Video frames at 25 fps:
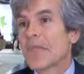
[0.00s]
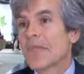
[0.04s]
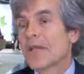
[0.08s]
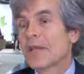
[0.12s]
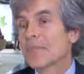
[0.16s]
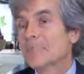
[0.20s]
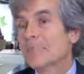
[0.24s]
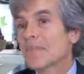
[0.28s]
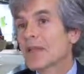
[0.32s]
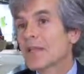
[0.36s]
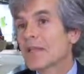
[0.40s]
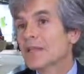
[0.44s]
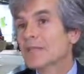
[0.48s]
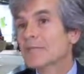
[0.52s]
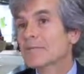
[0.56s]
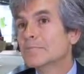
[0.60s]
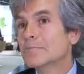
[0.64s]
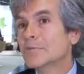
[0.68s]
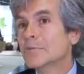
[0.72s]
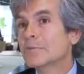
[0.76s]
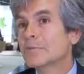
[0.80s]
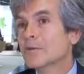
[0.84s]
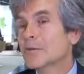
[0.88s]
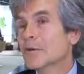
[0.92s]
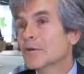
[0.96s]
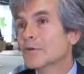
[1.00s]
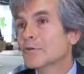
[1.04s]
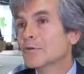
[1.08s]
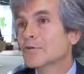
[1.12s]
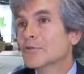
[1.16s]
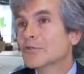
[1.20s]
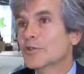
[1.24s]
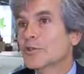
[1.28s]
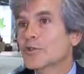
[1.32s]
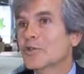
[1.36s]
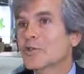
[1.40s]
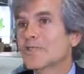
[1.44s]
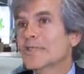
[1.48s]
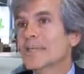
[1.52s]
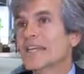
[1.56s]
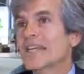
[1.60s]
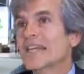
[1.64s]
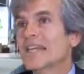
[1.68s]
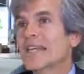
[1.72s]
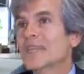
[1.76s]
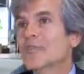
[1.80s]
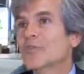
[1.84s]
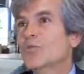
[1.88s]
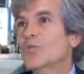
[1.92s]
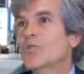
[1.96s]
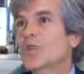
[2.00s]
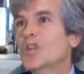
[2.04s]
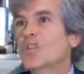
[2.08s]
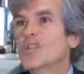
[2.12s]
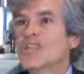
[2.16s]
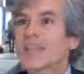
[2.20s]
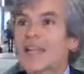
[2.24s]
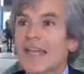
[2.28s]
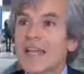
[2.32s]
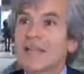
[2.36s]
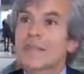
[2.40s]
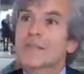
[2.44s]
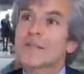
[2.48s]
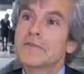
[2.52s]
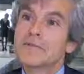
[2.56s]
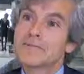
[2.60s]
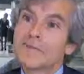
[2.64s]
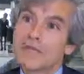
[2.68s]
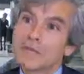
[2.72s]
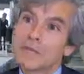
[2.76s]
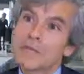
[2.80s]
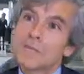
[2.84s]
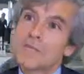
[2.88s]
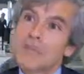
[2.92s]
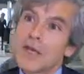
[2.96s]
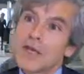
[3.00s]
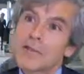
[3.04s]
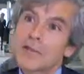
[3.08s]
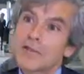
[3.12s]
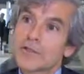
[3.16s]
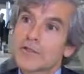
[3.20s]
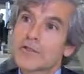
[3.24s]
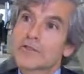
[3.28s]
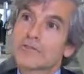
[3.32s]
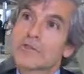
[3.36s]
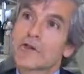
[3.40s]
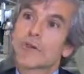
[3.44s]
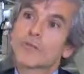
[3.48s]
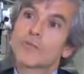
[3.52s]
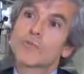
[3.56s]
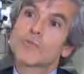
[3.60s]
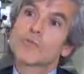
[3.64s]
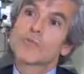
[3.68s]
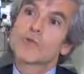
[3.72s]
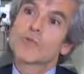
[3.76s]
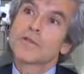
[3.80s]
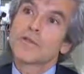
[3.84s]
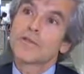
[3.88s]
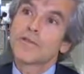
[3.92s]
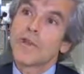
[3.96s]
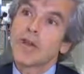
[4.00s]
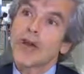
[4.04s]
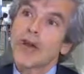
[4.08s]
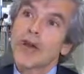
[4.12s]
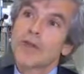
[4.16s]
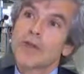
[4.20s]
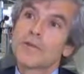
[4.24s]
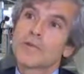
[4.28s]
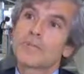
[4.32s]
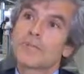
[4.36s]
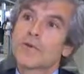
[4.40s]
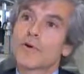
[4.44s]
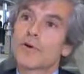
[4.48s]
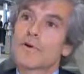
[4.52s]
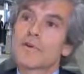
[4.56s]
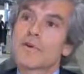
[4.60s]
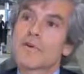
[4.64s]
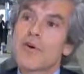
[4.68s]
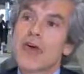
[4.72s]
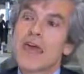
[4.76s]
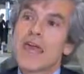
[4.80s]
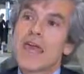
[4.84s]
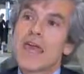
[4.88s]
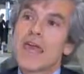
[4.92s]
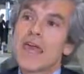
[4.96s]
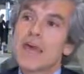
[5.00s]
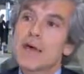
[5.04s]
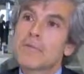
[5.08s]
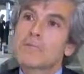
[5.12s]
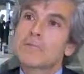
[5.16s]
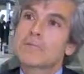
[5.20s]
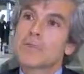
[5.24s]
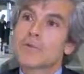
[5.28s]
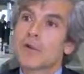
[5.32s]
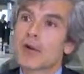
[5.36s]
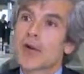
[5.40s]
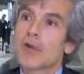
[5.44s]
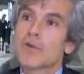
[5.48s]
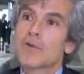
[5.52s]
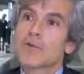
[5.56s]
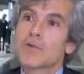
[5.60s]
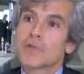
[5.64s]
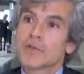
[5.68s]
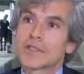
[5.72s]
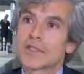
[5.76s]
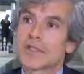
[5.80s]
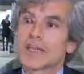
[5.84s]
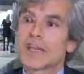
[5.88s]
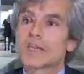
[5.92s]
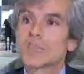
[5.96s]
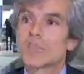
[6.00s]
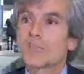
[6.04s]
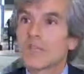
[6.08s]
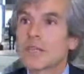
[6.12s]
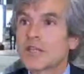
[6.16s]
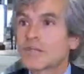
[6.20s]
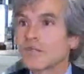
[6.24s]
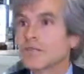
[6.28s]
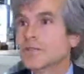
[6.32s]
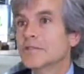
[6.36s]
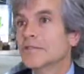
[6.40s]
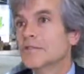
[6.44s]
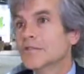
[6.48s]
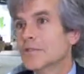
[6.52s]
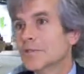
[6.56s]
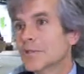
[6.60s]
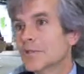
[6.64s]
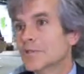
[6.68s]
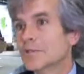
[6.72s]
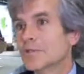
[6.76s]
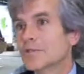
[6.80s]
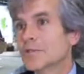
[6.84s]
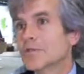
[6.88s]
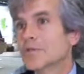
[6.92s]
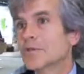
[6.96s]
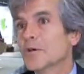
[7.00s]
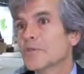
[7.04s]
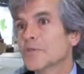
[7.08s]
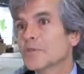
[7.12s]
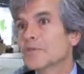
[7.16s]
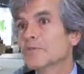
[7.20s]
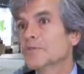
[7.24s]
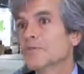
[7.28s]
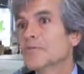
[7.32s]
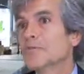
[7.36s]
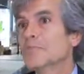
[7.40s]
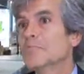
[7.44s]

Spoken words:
And many dermatologists do not get the information about what type of hair products can patients use in order to